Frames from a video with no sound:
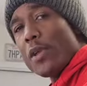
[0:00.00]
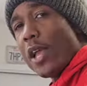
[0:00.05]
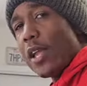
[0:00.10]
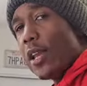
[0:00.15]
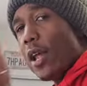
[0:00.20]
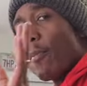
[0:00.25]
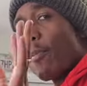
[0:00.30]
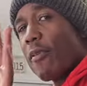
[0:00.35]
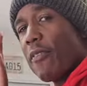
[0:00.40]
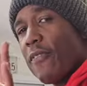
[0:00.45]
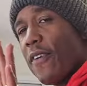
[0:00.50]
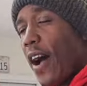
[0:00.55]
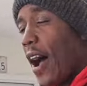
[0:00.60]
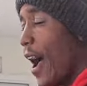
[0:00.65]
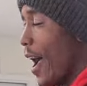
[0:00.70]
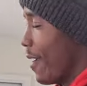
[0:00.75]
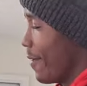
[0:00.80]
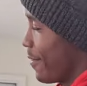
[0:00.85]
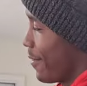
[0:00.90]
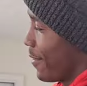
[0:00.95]
at number
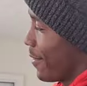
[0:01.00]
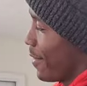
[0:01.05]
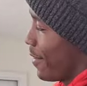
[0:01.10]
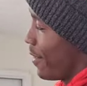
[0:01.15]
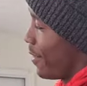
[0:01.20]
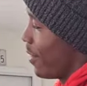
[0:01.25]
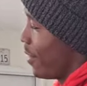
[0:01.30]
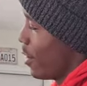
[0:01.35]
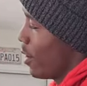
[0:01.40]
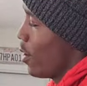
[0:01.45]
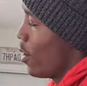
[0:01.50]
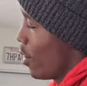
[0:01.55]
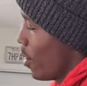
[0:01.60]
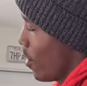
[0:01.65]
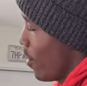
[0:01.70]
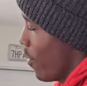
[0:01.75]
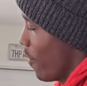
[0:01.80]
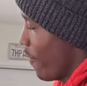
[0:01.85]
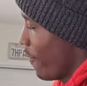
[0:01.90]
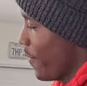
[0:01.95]
five
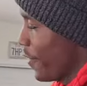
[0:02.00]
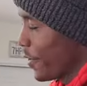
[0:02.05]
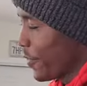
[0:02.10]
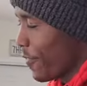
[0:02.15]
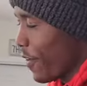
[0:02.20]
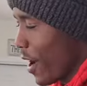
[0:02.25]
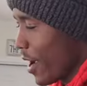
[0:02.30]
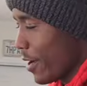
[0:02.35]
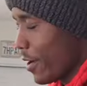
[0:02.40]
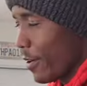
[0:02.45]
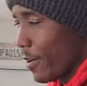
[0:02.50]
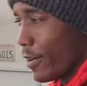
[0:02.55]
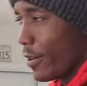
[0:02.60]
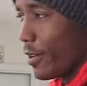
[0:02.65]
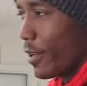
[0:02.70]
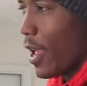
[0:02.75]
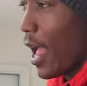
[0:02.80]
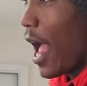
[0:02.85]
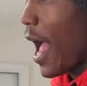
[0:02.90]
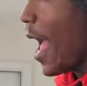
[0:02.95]
fish finder.
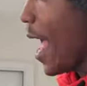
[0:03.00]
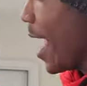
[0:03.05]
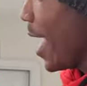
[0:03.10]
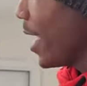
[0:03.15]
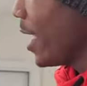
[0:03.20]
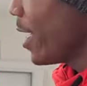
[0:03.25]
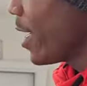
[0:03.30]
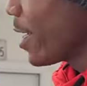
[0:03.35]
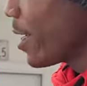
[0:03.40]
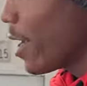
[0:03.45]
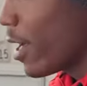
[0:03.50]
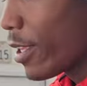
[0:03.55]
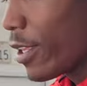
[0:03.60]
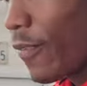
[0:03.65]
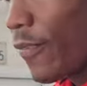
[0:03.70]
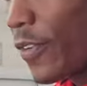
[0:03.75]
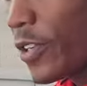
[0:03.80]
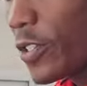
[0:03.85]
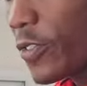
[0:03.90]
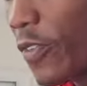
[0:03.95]
I added another
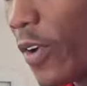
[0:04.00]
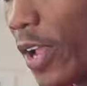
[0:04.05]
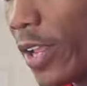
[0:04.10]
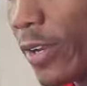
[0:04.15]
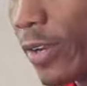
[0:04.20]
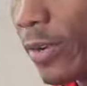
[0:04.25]
fish finder